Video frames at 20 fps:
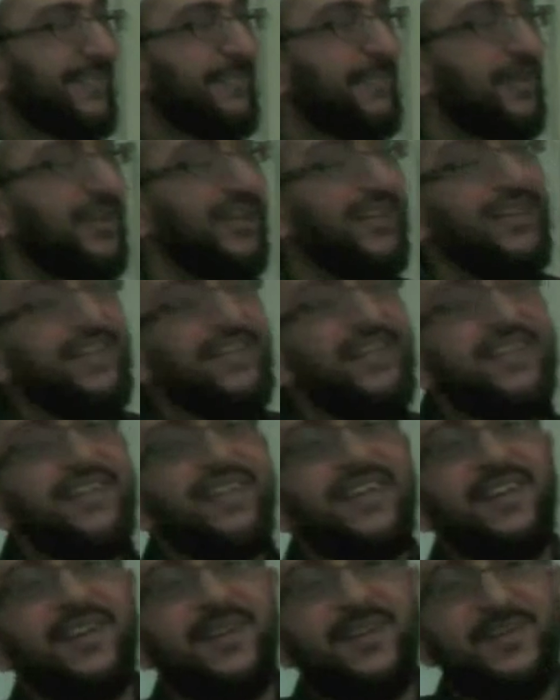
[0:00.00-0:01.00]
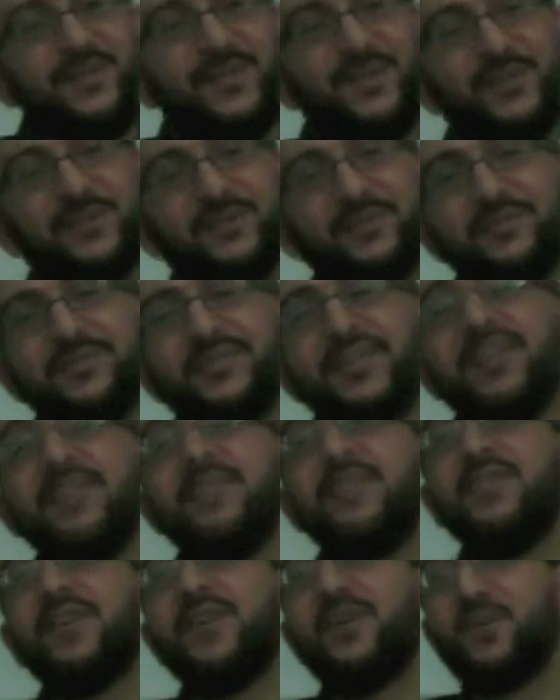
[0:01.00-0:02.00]
Mu'adh, I love you.
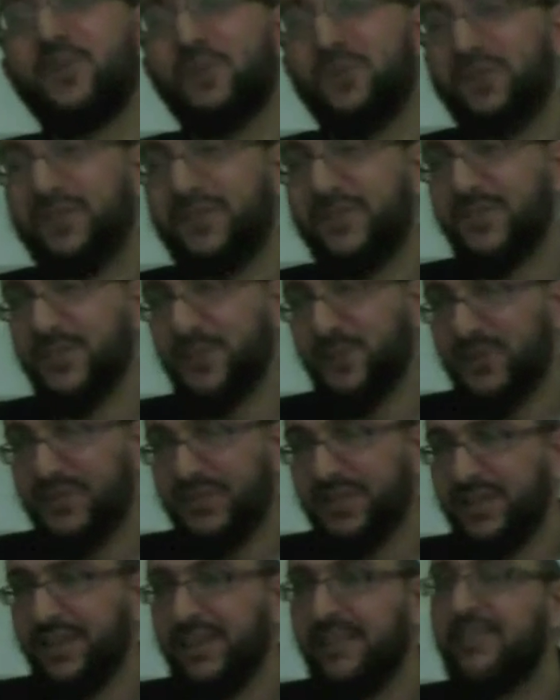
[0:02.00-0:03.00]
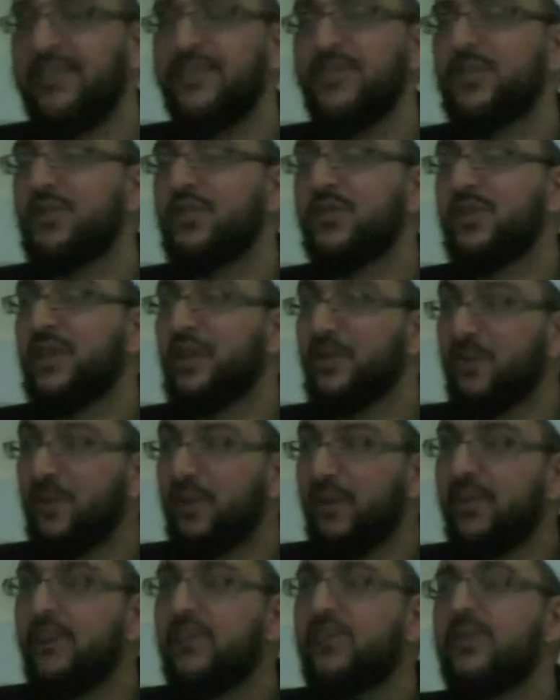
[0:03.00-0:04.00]
Faqul, so say
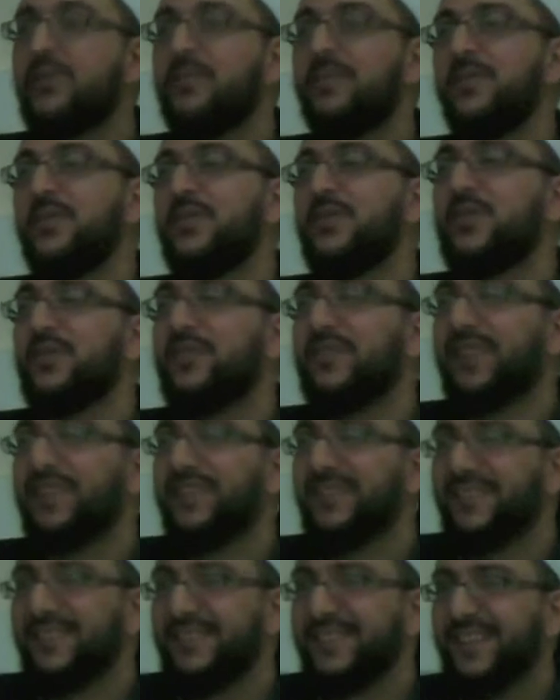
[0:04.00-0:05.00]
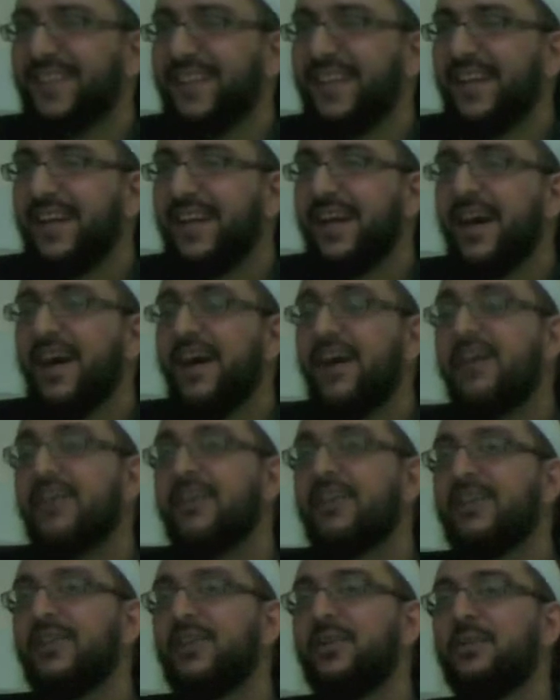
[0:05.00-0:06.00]
what? O Messenger of Allah.
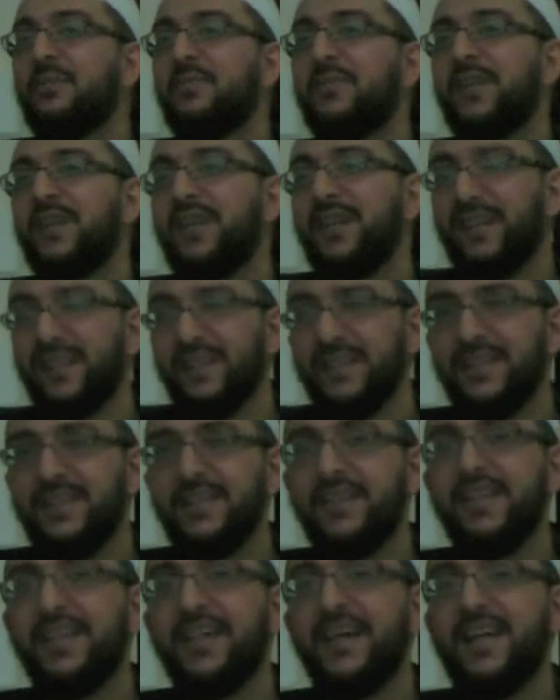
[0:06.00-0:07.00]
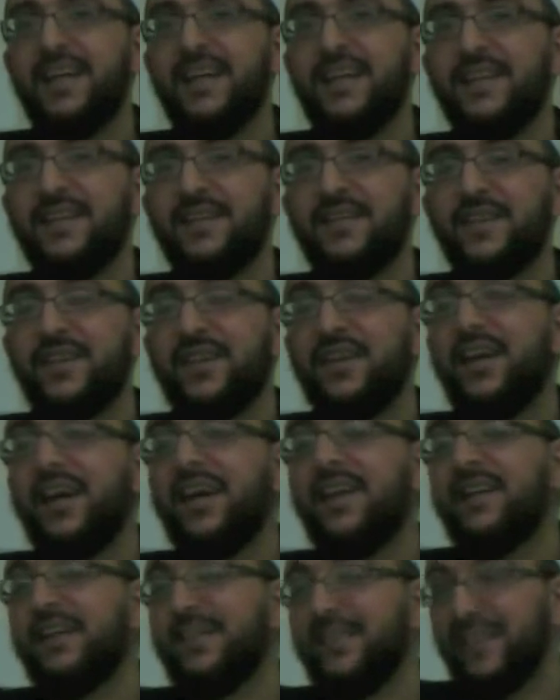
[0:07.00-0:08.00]
Allahumma a'inni
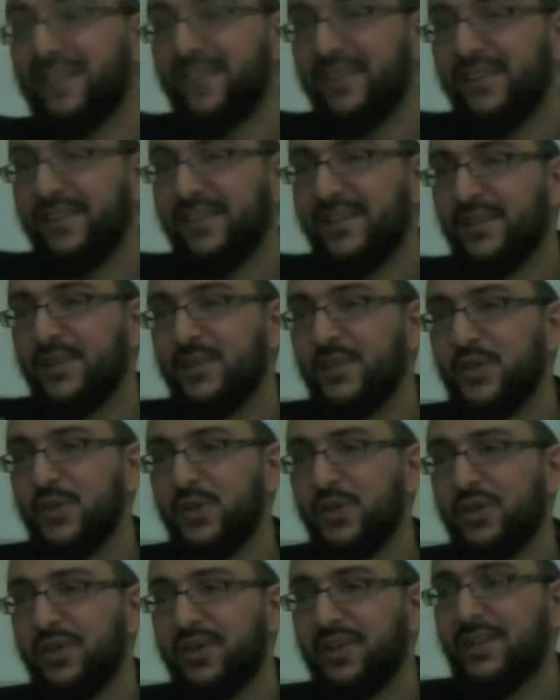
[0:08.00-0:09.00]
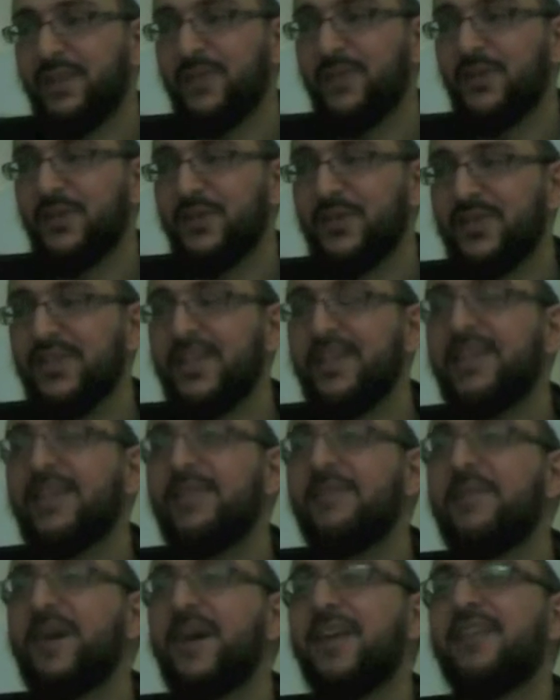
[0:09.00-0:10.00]
ala dhikrika wa shukrika wa husni
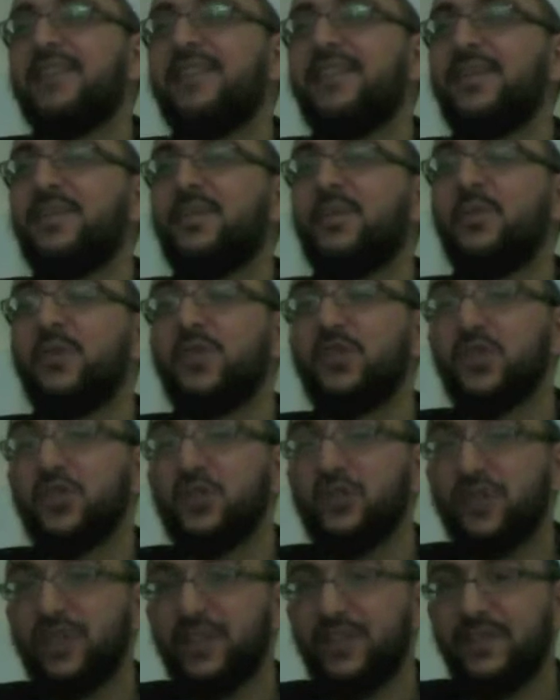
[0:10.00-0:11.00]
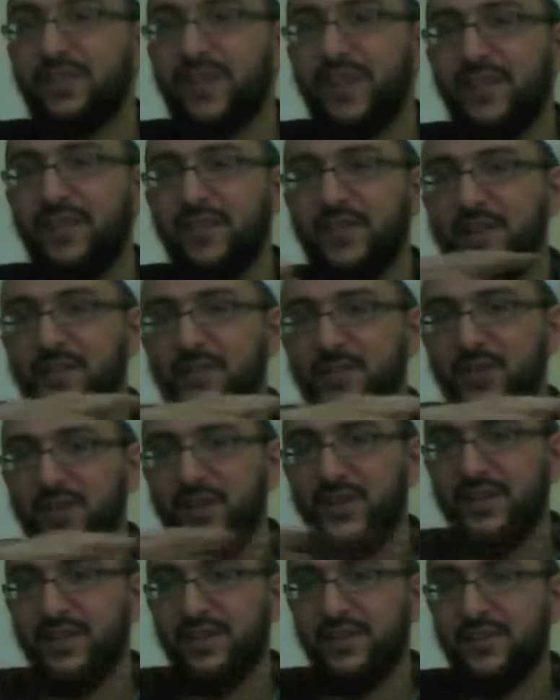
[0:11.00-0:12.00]
ibadatik. Well, we should read 5 times a
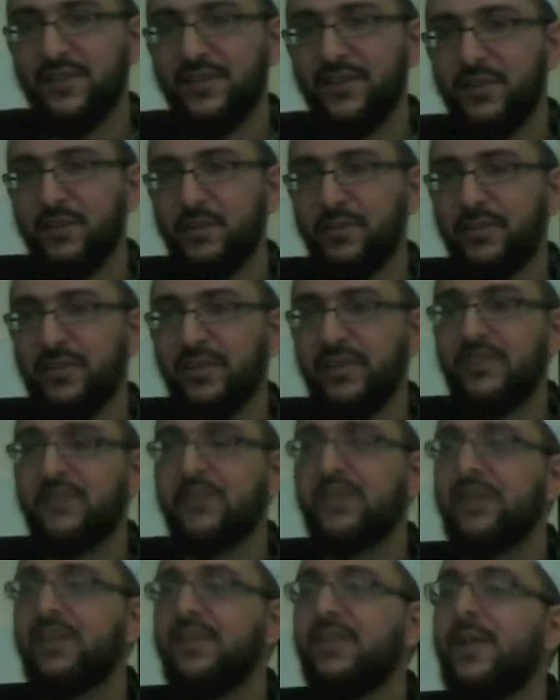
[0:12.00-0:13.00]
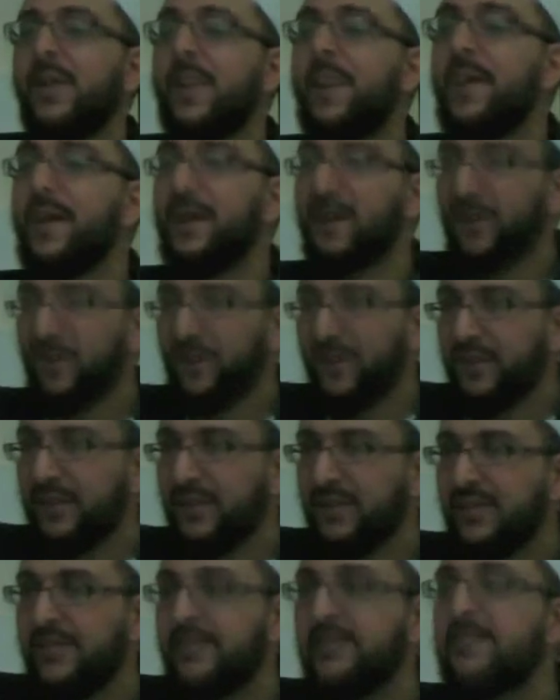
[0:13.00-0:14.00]
day after our prayers, right? Oh
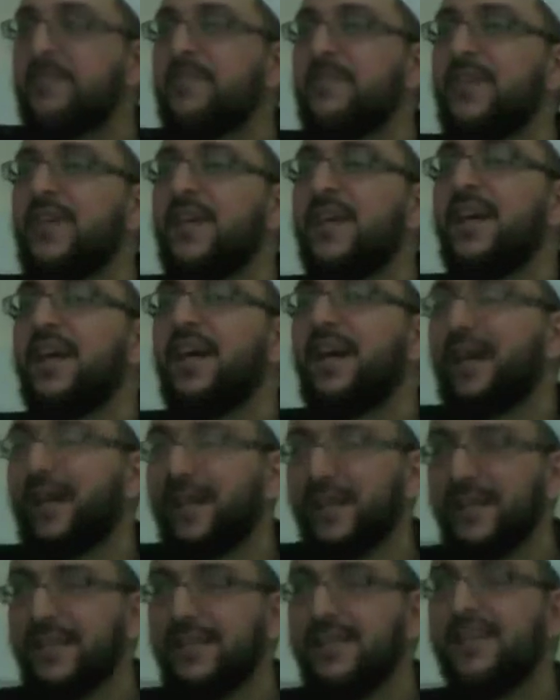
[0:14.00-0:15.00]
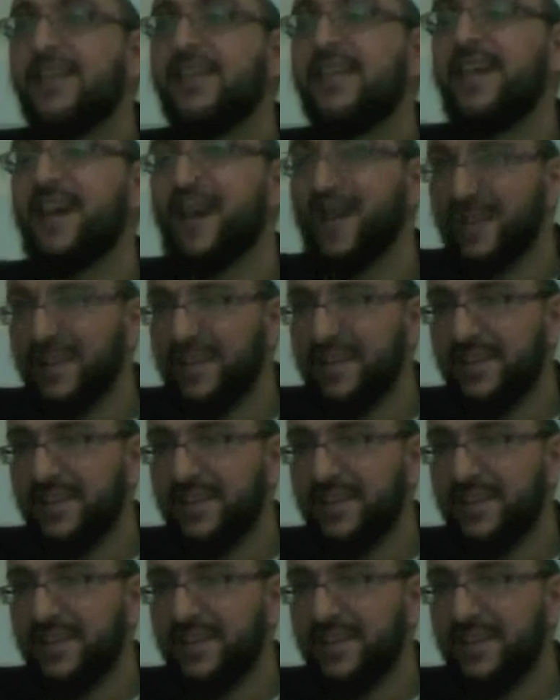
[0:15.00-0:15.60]
Allah, a'inni ala